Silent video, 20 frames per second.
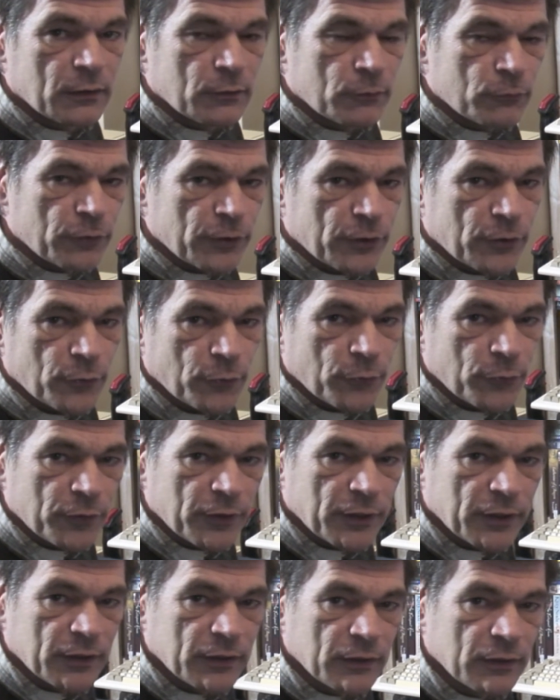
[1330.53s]

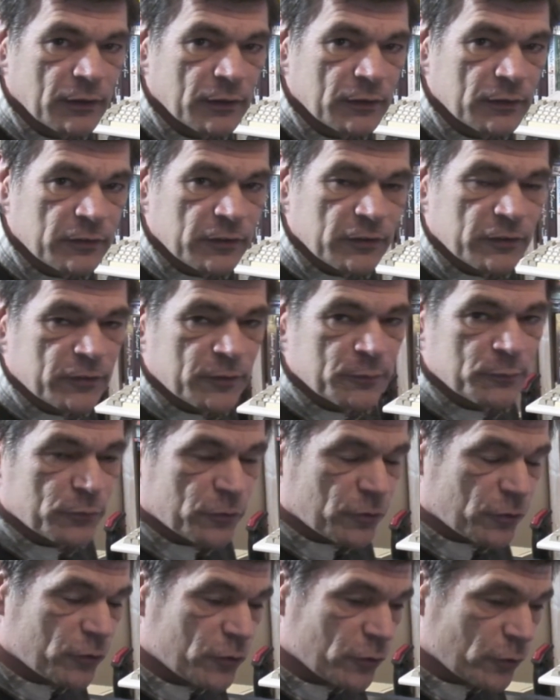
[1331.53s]
recording systems
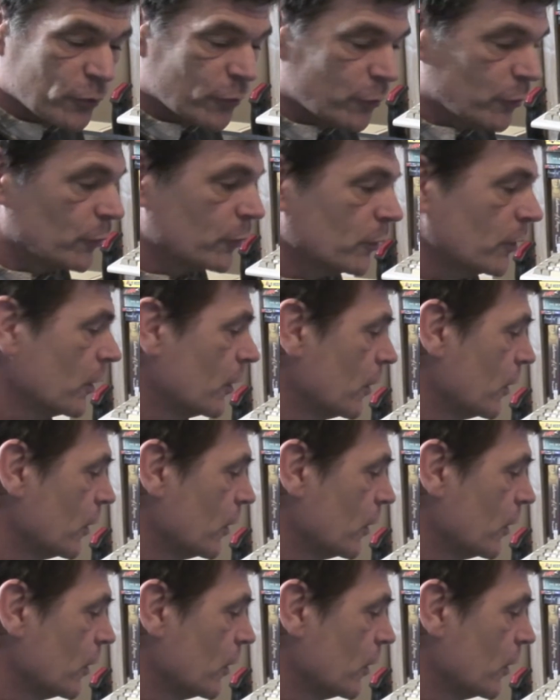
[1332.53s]
do,